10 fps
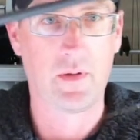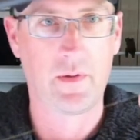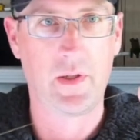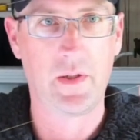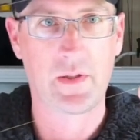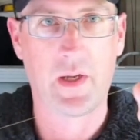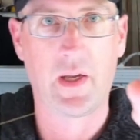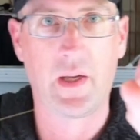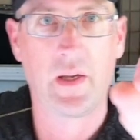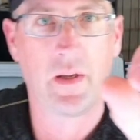I used
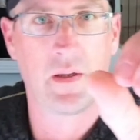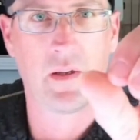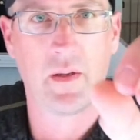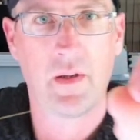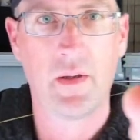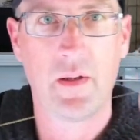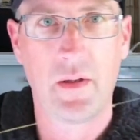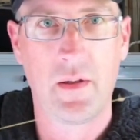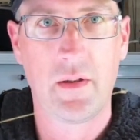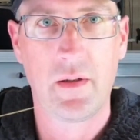a
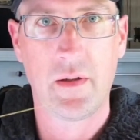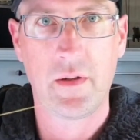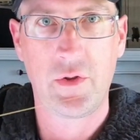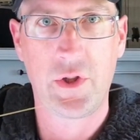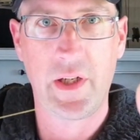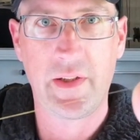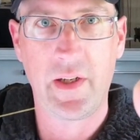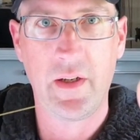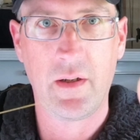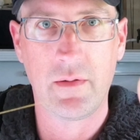
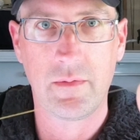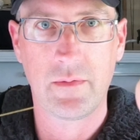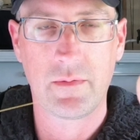GT knot.